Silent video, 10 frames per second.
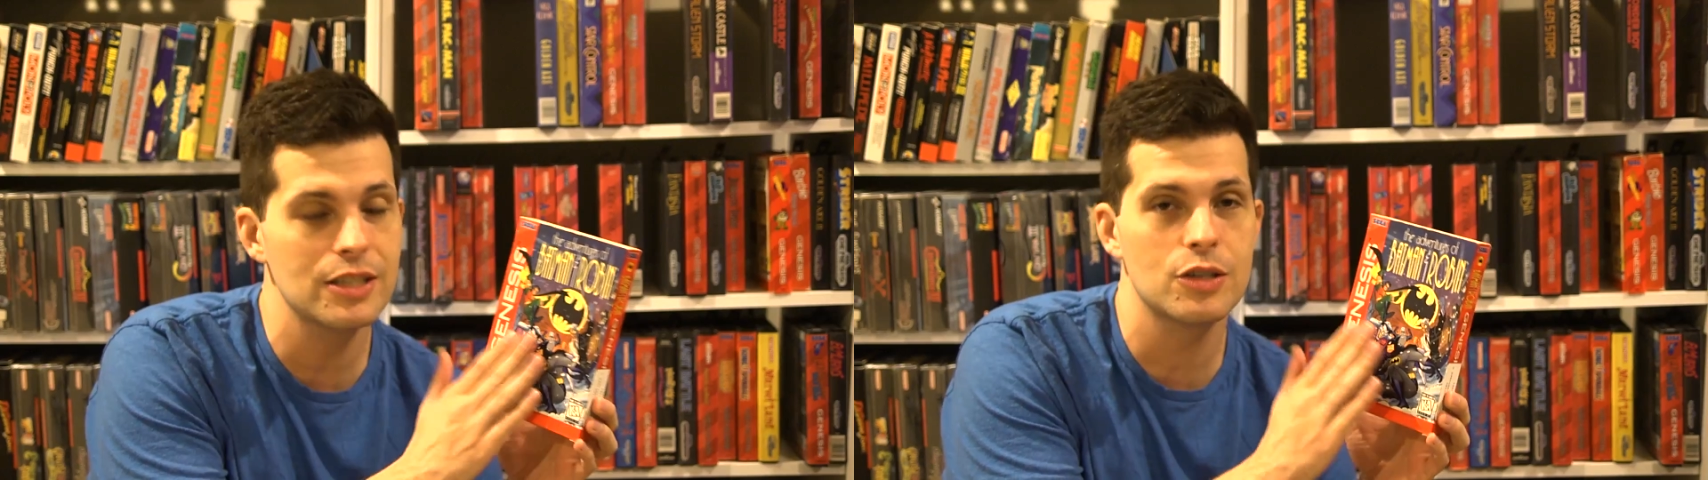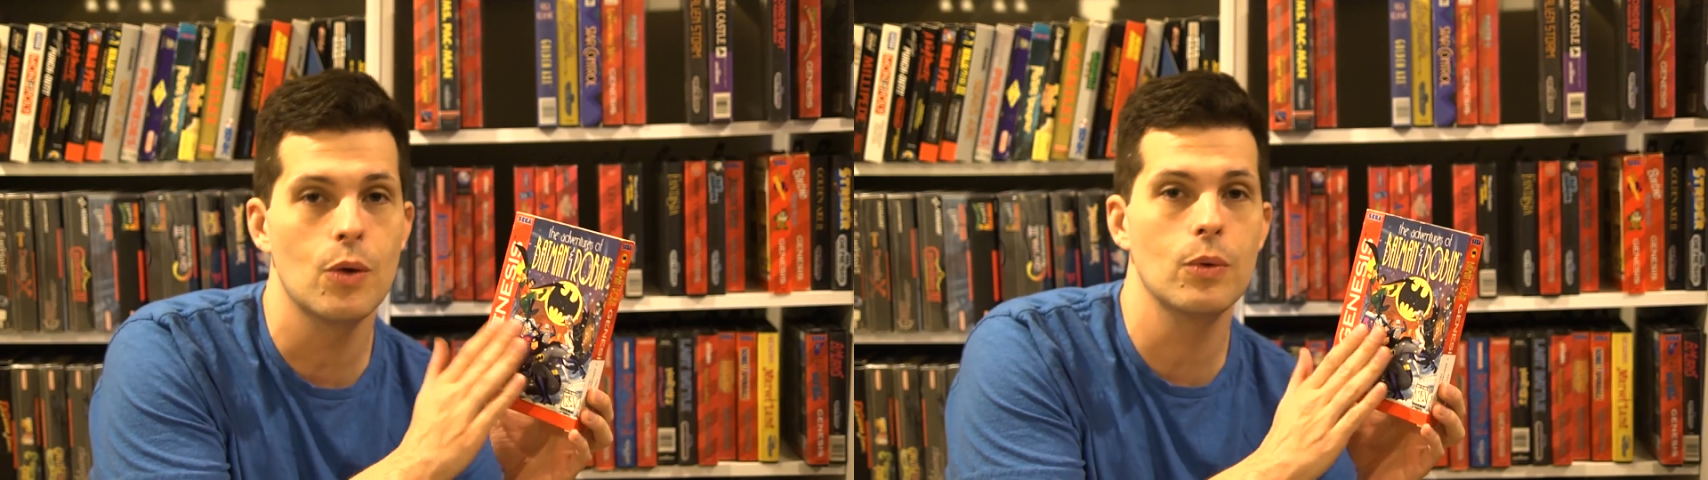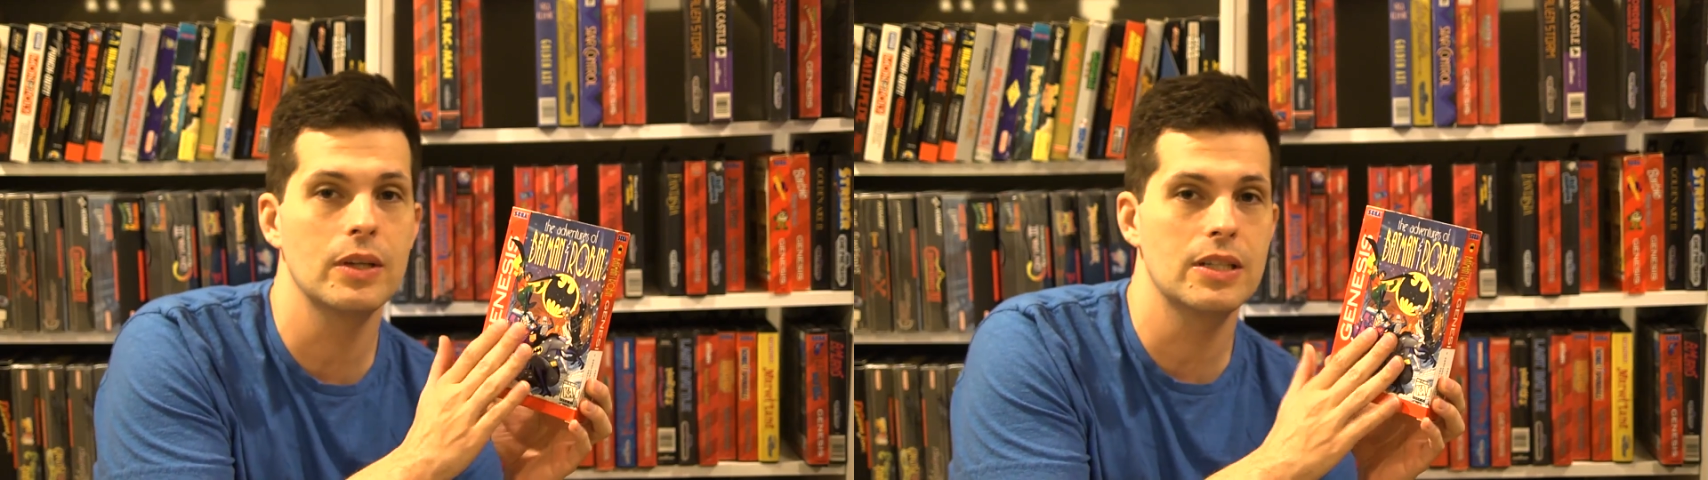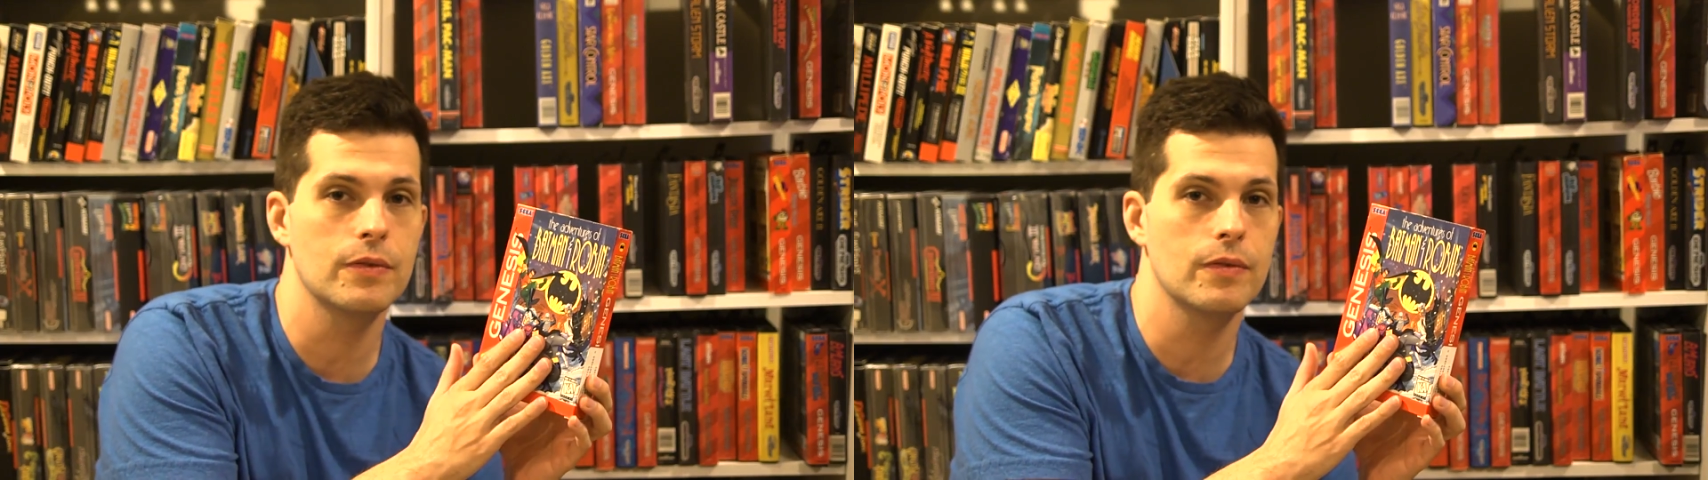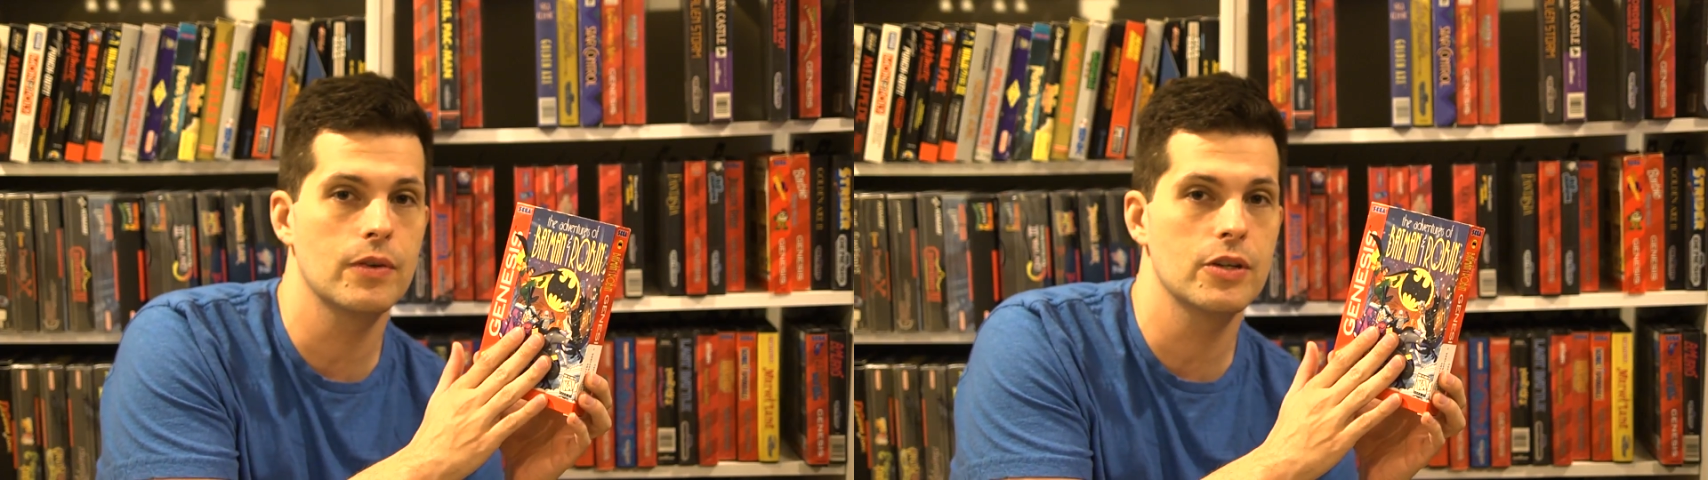is a totally
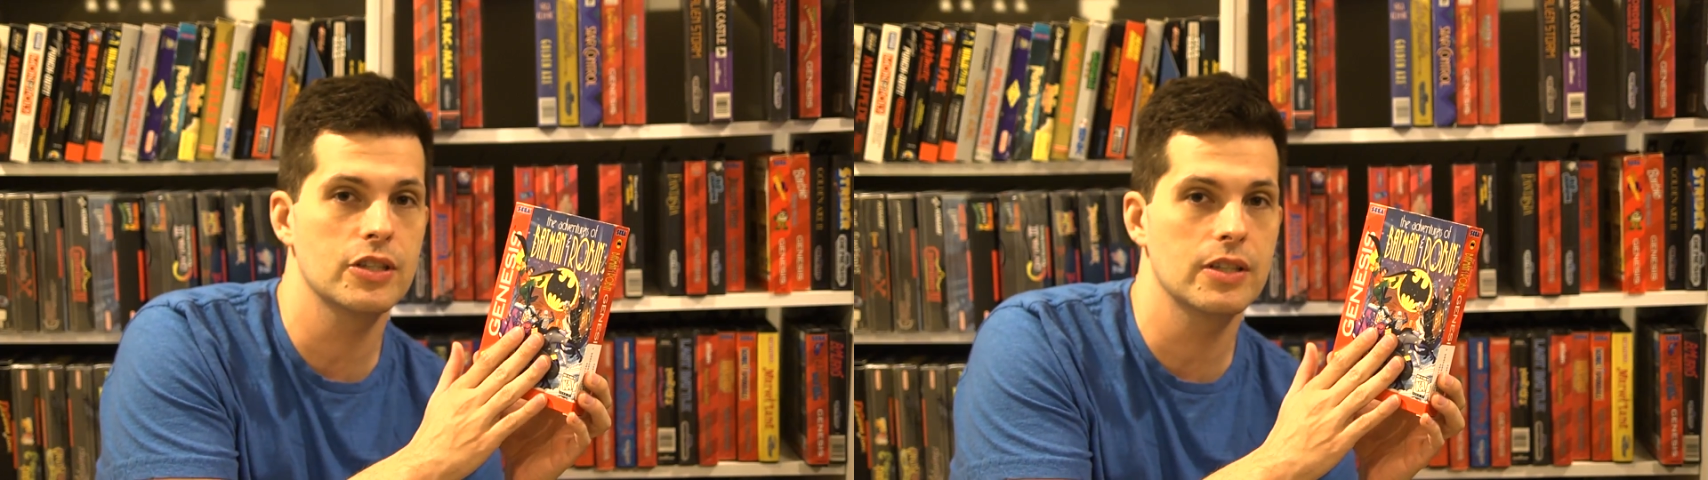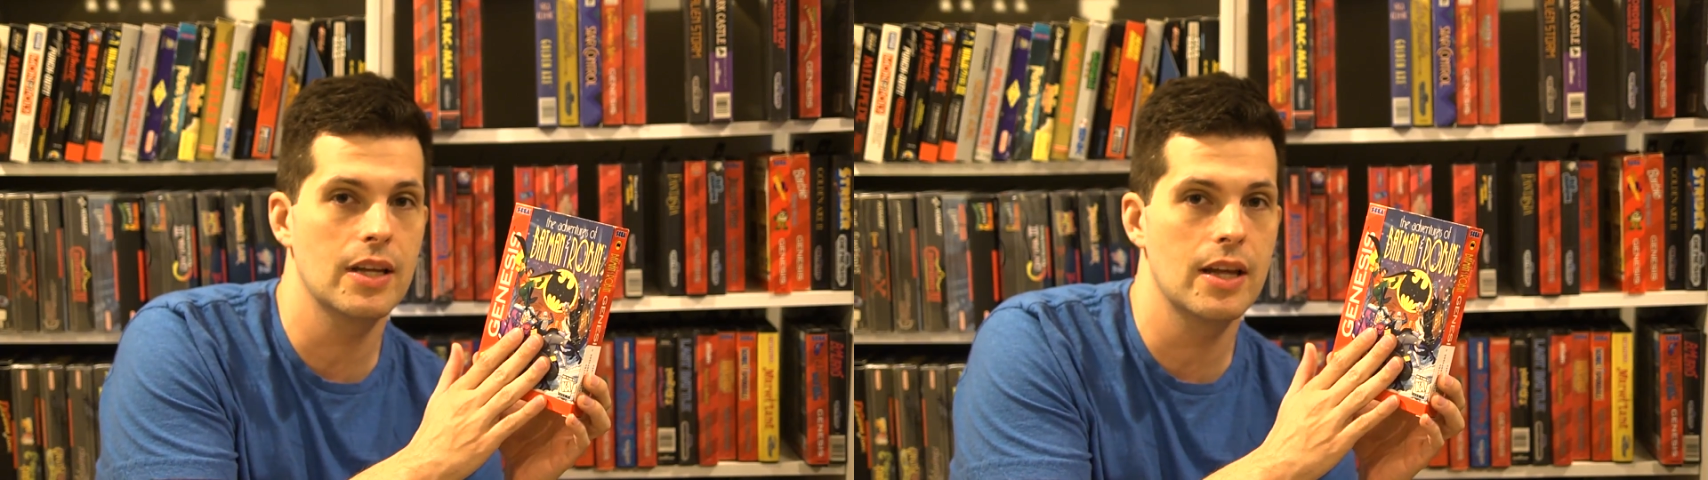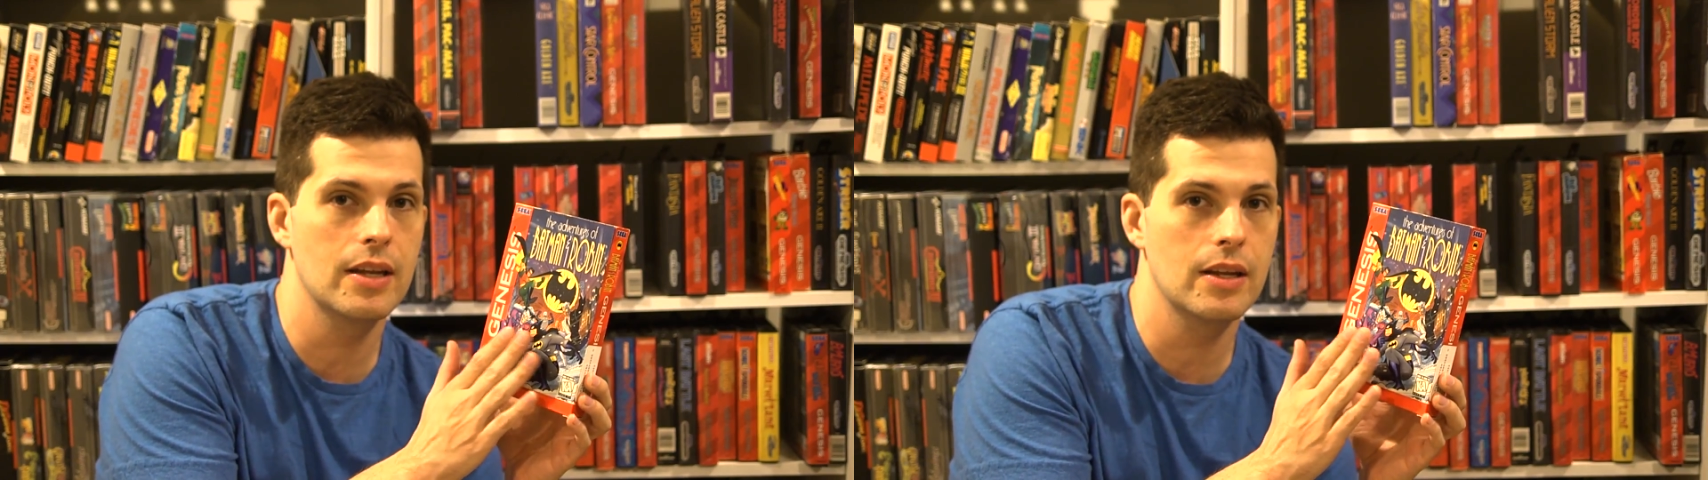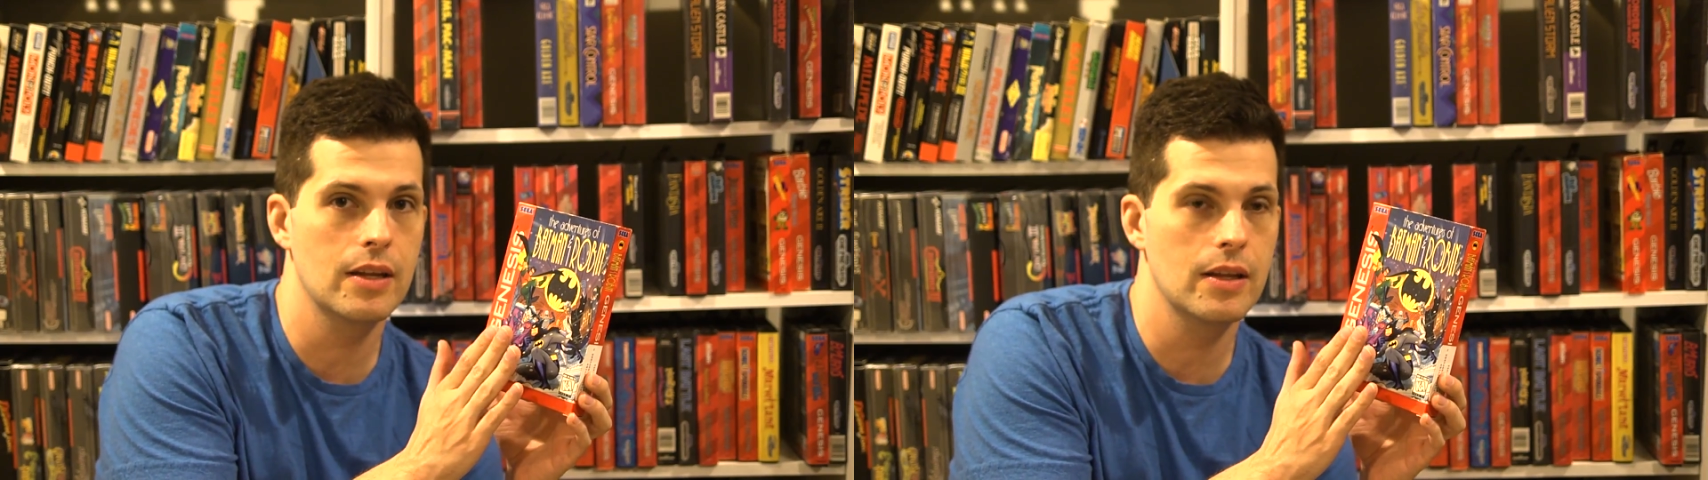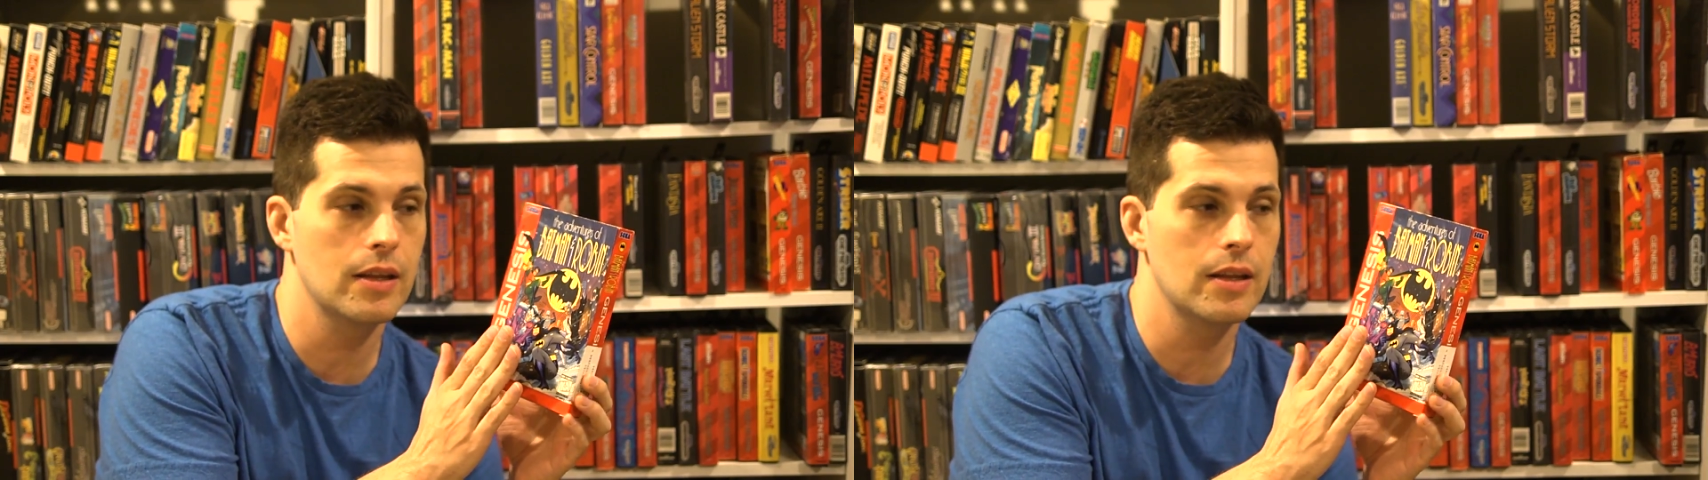different version than